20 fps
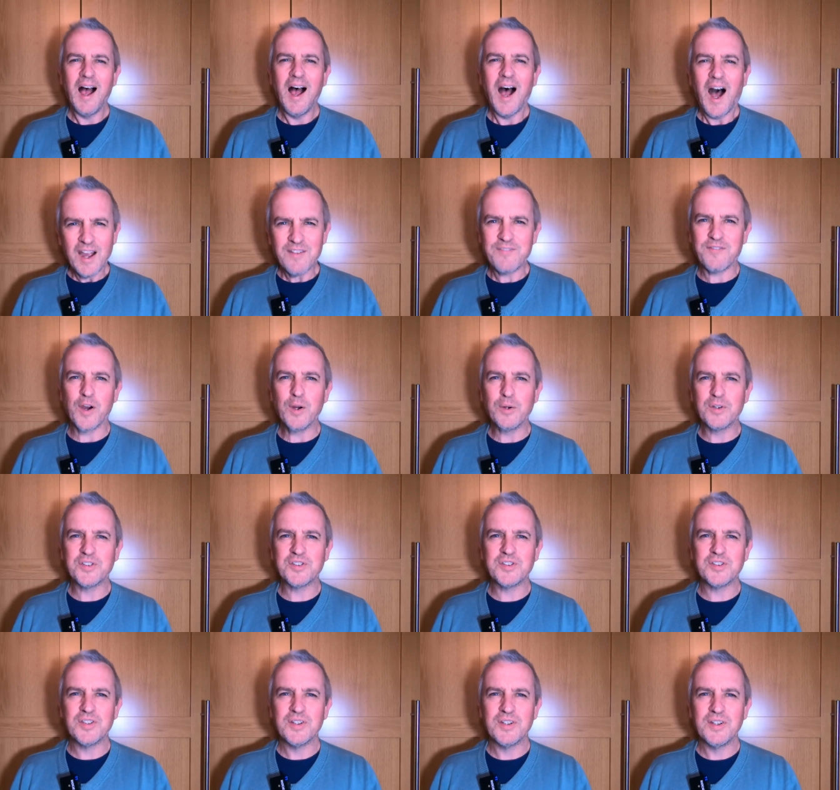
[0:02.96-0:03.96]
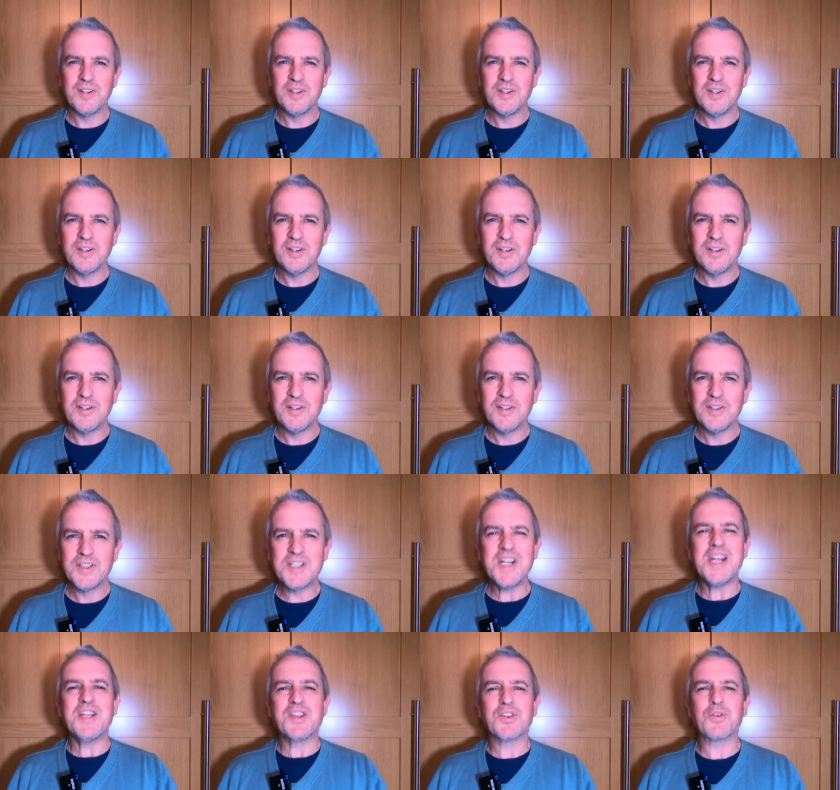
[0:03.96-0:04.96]
Hi folks,
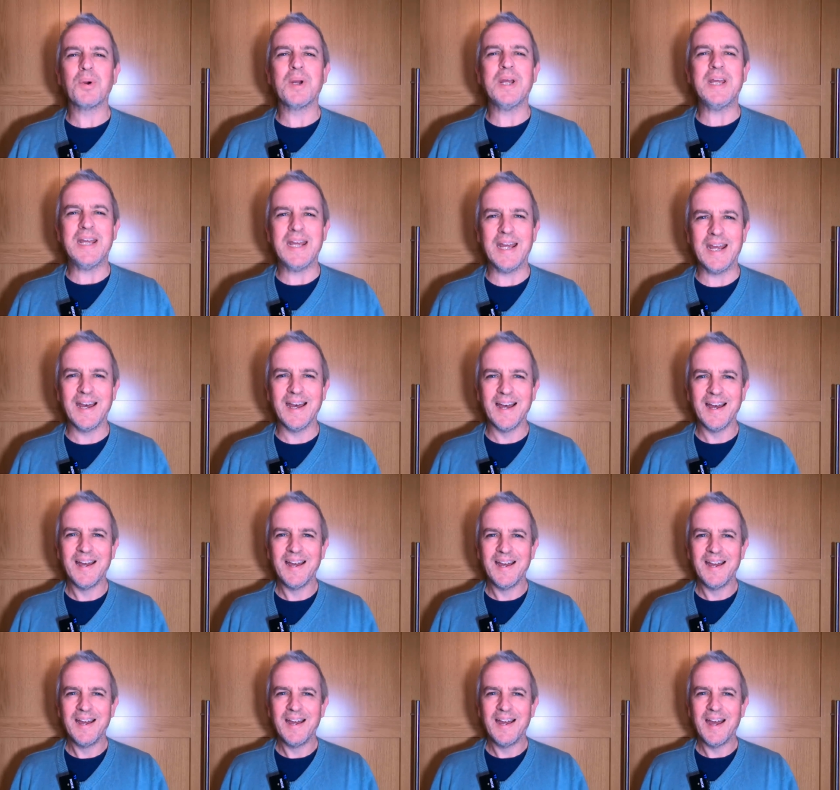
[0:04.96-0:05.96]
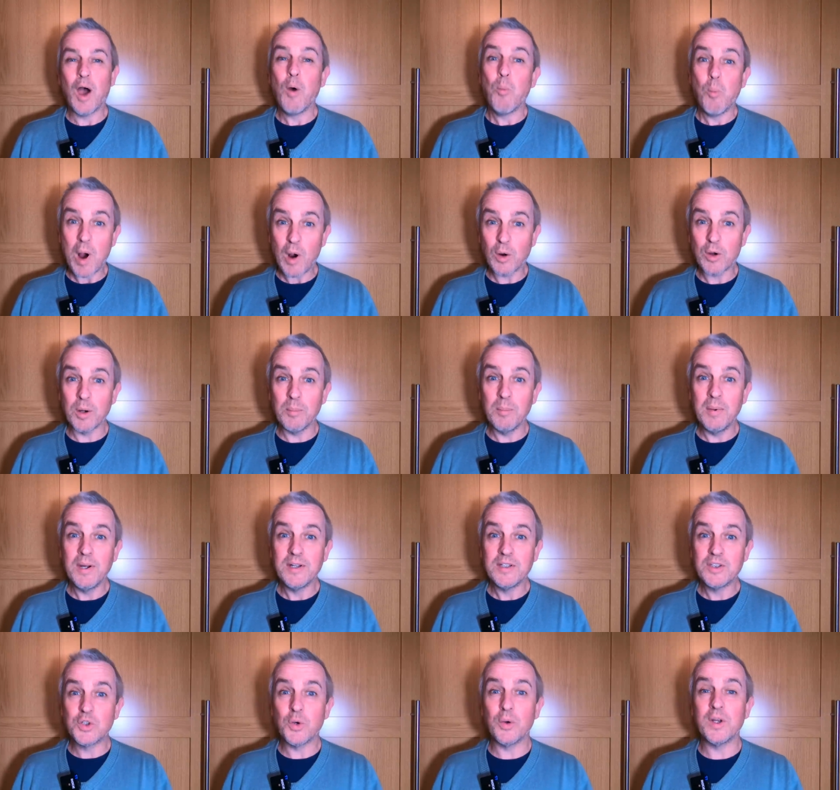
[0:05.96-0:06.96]
G3 here, and welcome
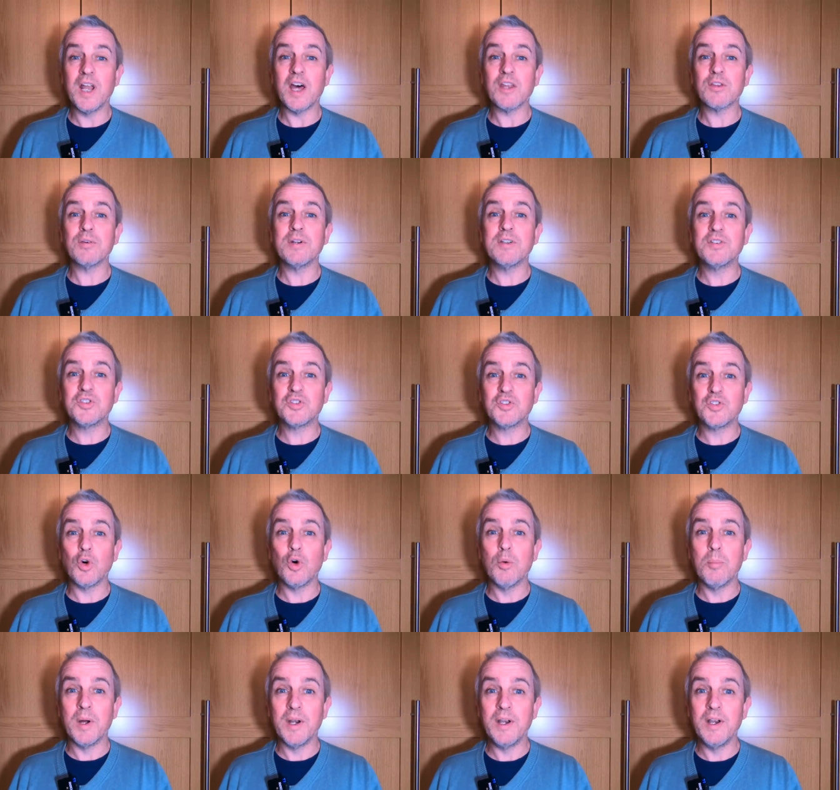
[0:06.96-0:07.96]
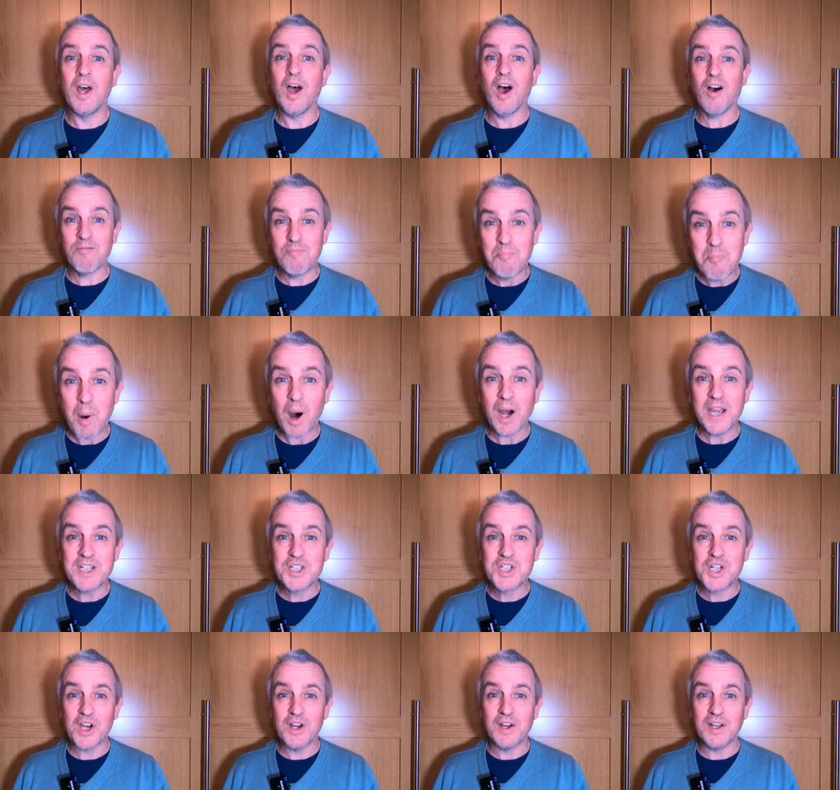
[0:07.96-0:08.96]
to another instalment of my
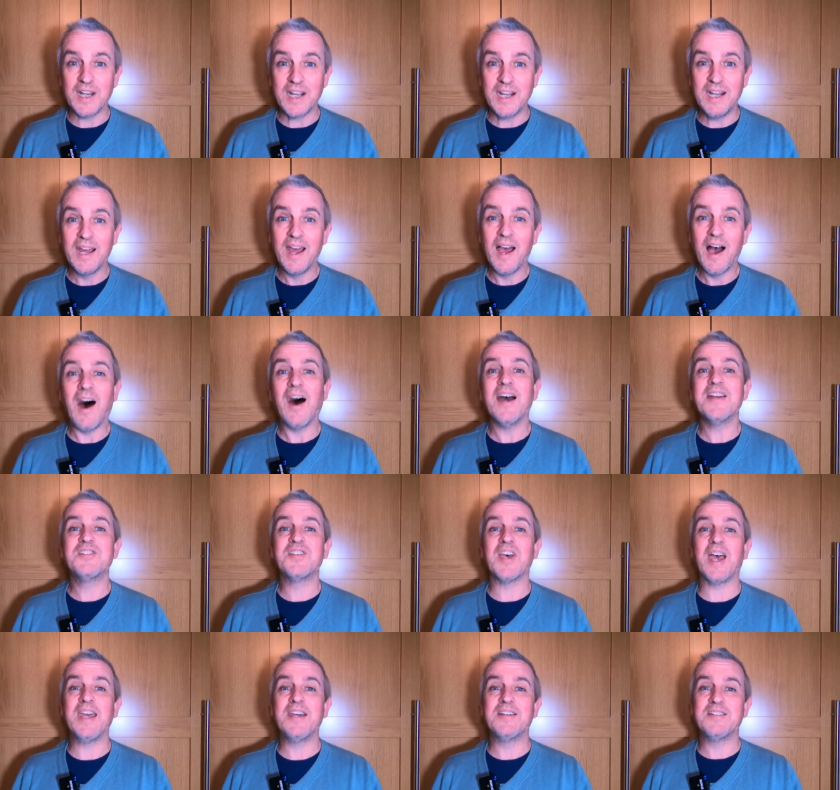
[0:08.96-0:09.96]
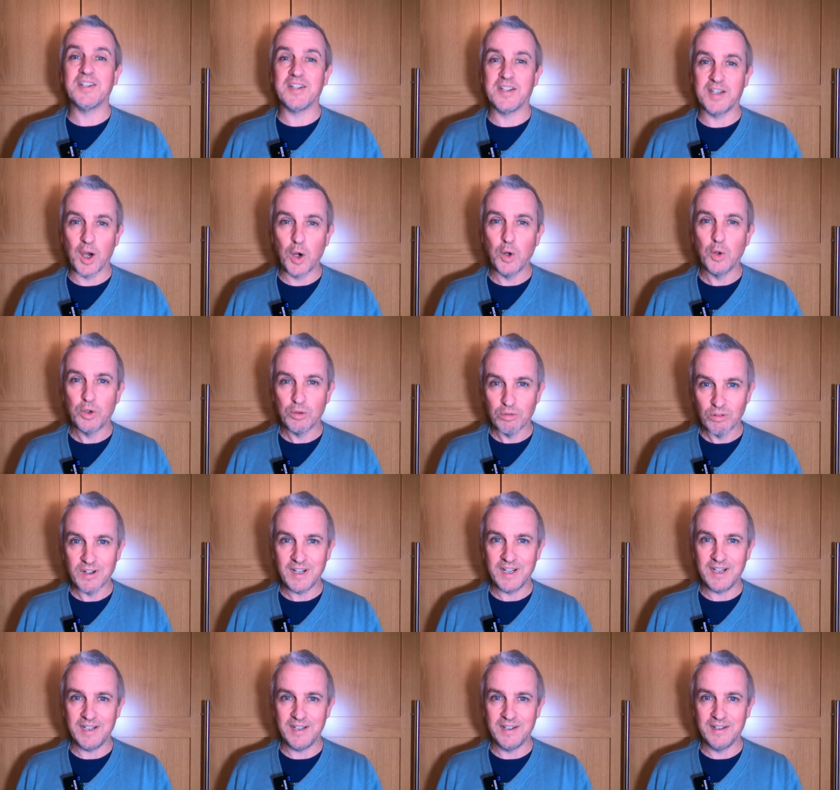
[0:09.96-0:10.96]
journey I take to go
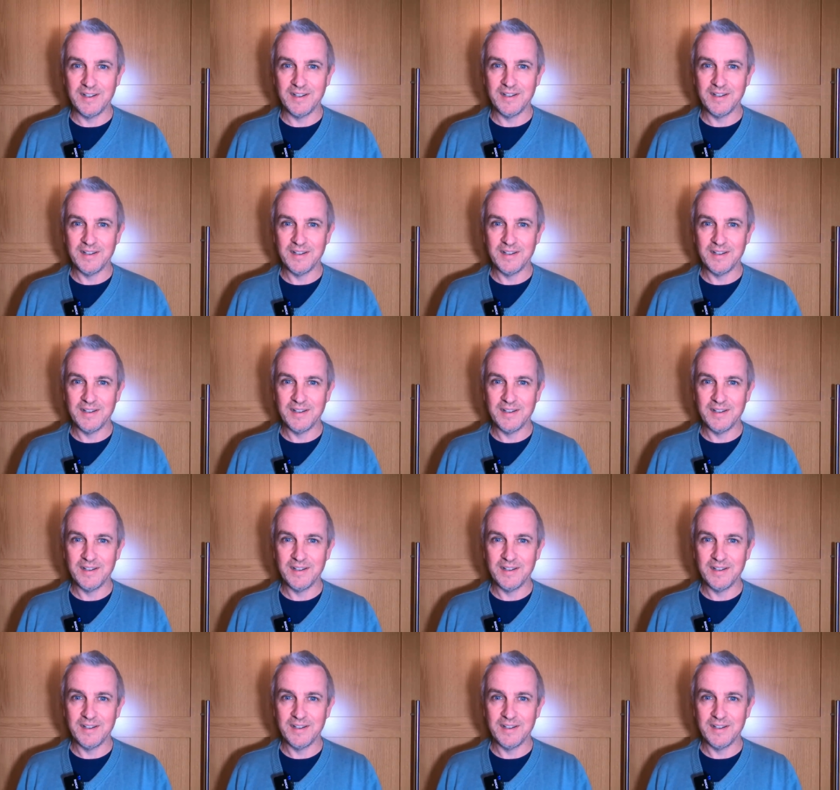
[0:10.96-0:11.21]
green.